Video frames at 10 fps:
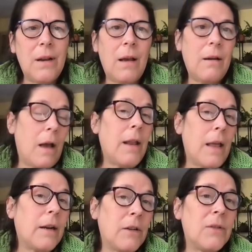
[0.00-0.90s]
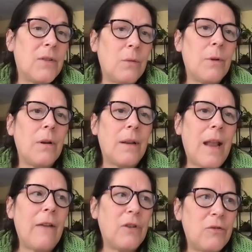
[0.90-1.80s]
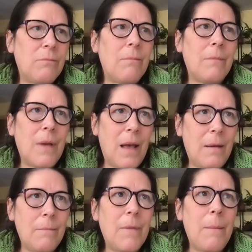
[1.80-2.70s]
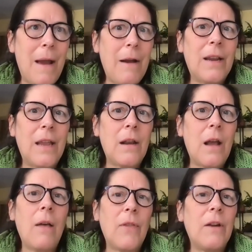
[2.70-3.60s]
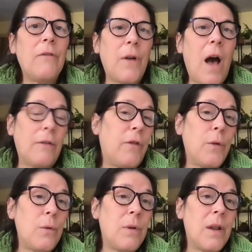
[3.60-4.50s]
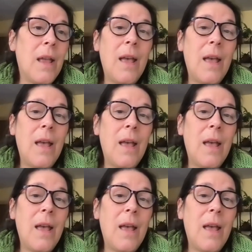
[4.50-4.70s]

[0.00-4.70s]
uh, uh, and a consumer, an average um, American, on their on food,